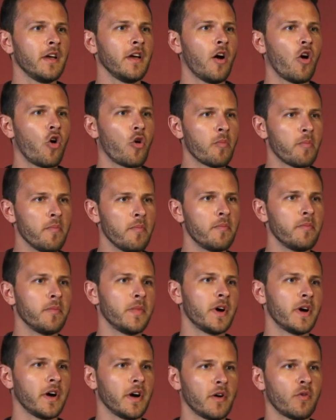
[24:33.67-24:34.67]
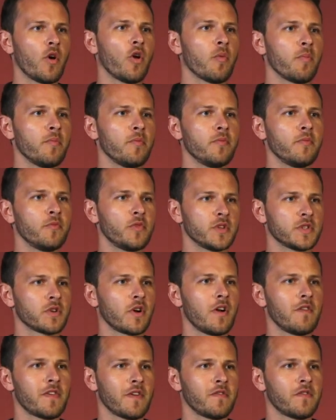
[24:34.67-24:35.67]
open, uh, open
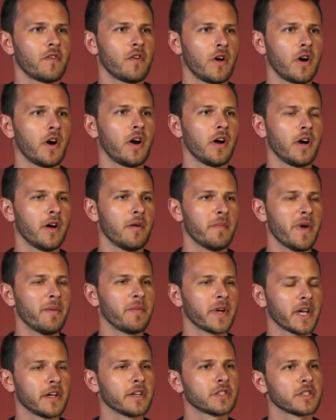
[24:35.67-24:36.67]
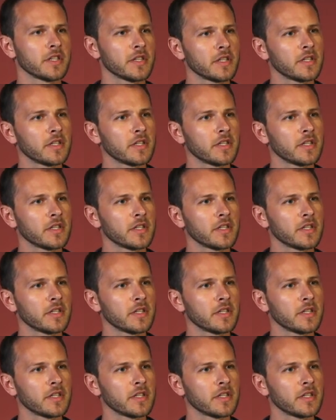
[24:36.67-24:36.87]
resolver for uh, memcached.